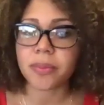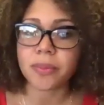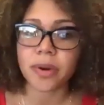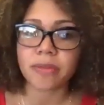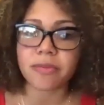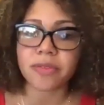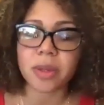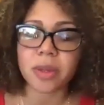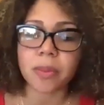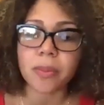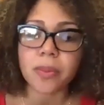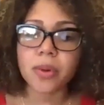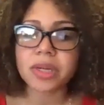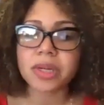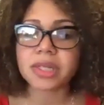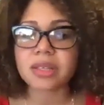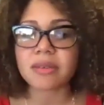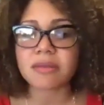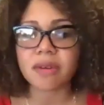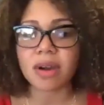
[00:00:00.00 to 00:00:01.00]
of the
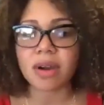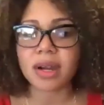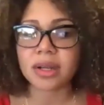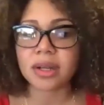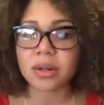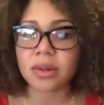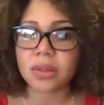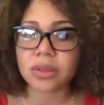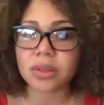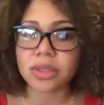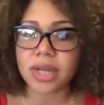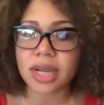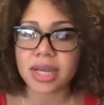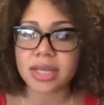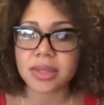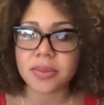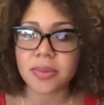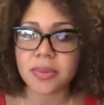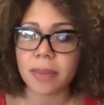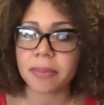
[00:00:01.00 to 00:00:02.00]
importance of art and culture
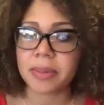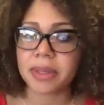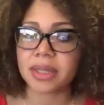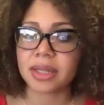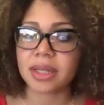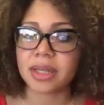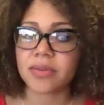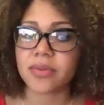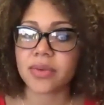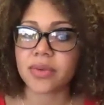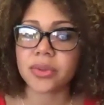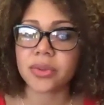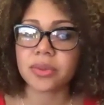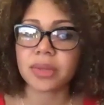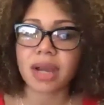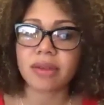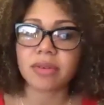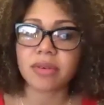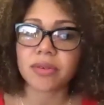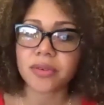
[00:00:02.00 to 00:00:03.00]
as a weapon if we do
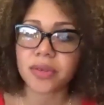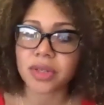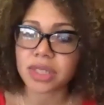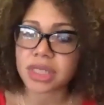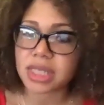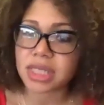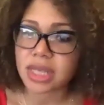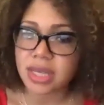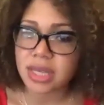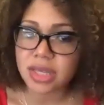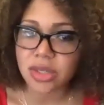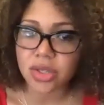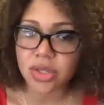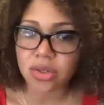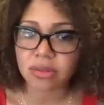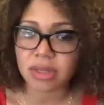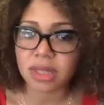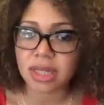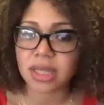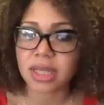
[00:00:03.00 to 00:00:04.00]
not refer to
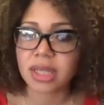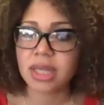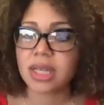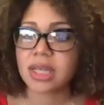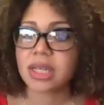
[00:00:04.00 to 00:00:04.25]
history,